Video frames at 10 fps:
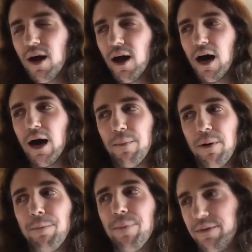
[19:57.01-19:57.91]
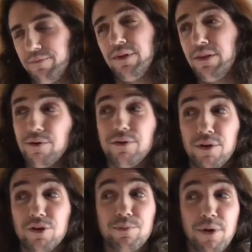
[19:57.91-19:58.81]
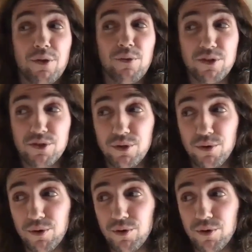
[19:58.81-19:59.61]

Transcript: But there are some other ones, too,